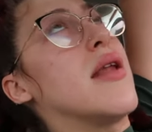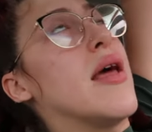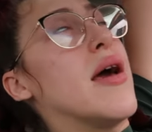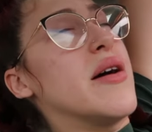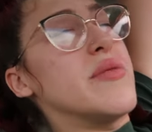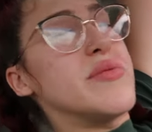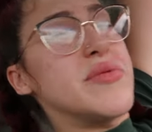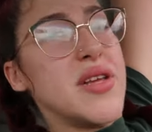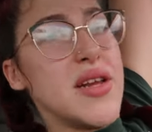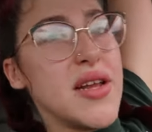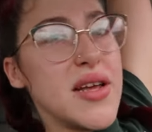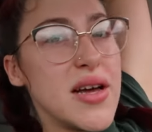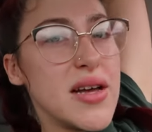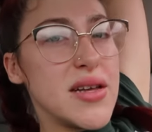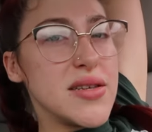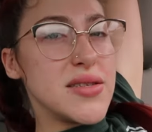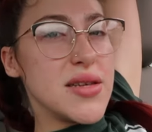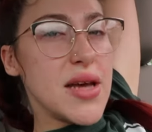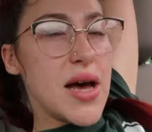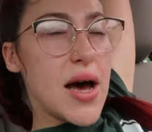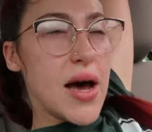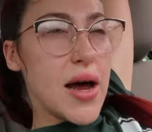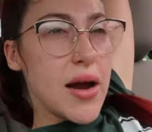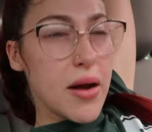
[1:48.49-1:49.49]
Now I'm sitting
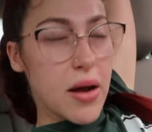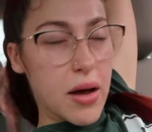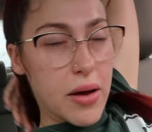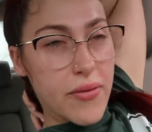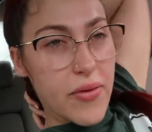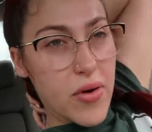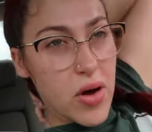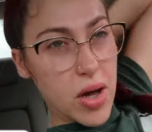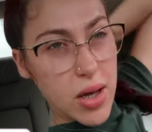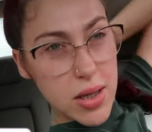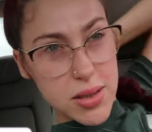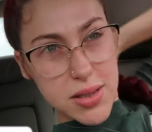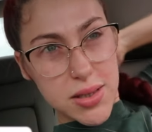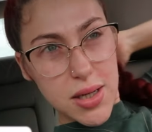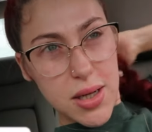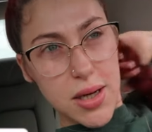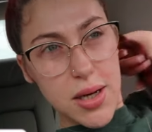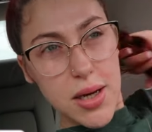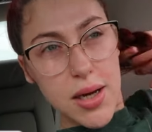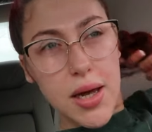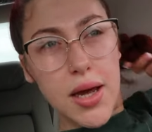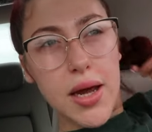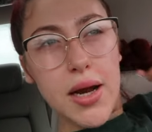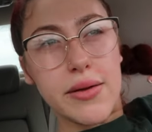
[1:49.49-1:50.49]
outside of
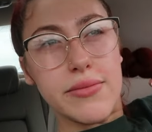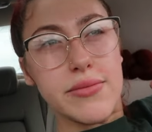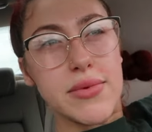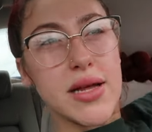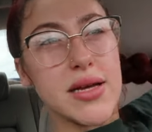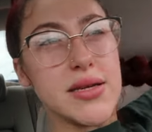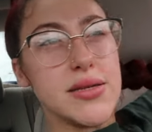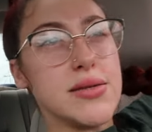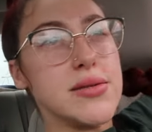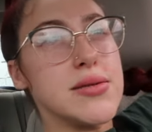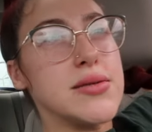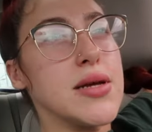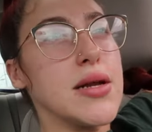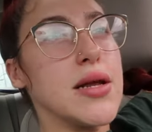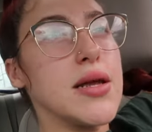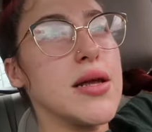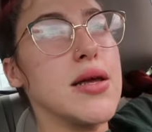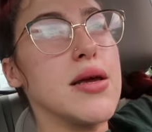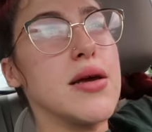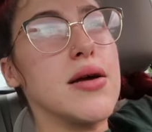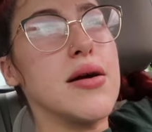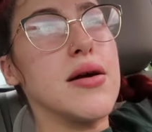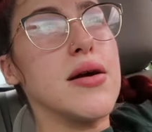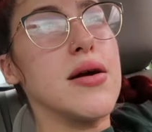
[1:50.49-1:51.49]
Ulta and I'm like sitting
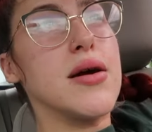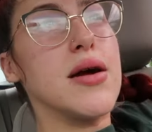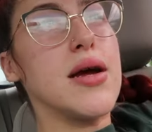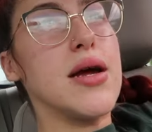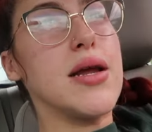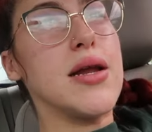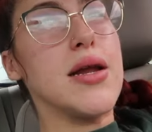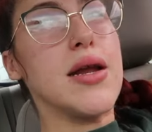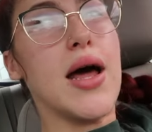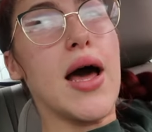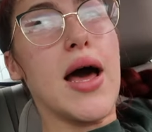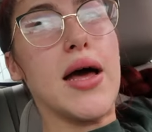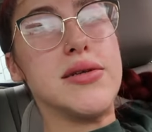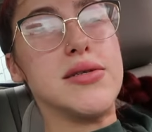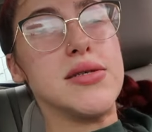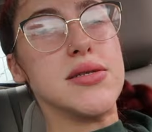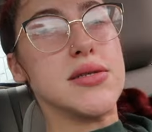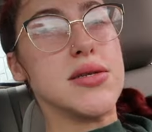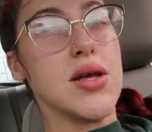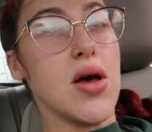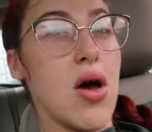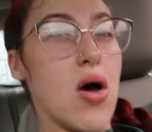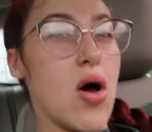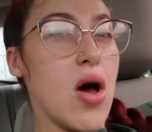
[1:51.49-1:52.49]
here and I
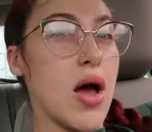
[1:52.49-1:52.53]
just